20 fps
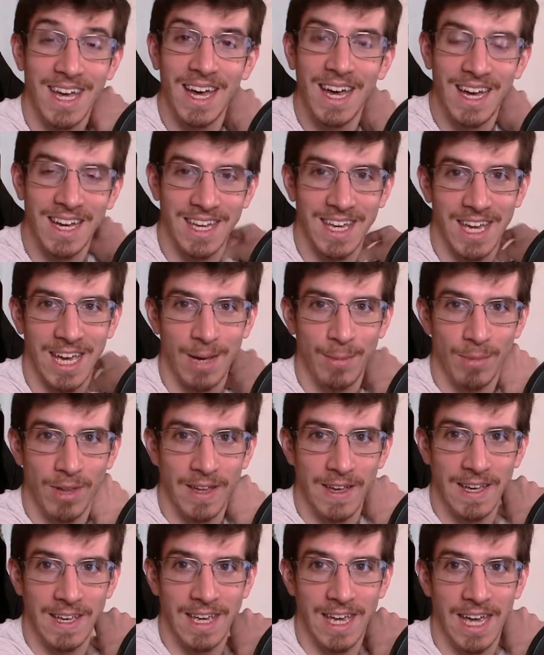a cam
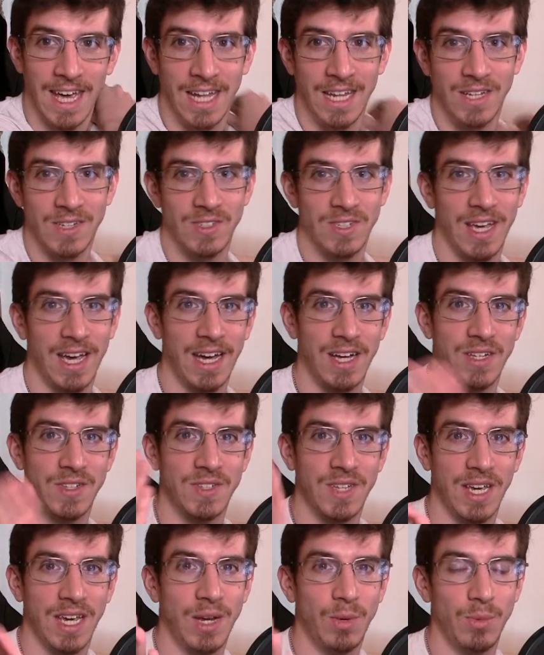link, and this has
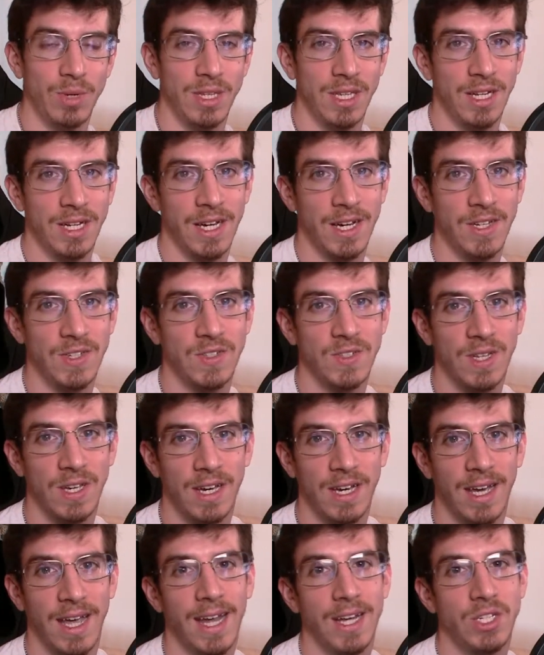a really nice
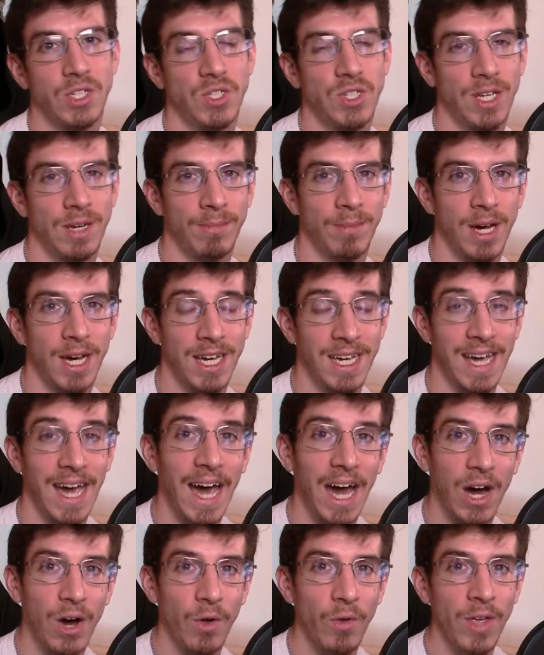HDMI
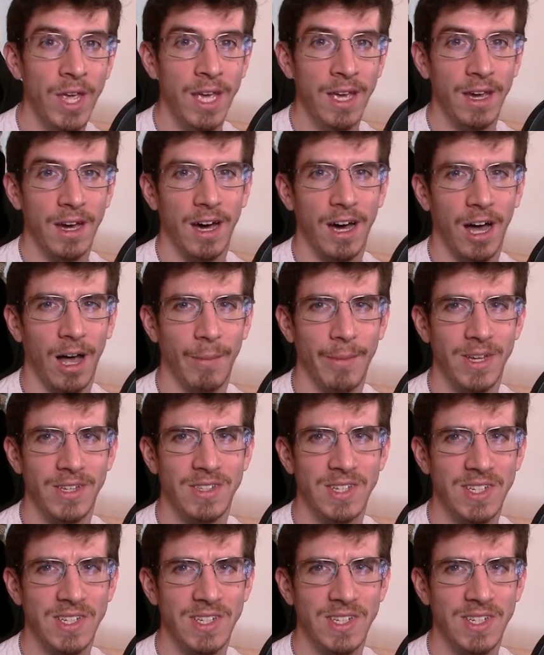out. It does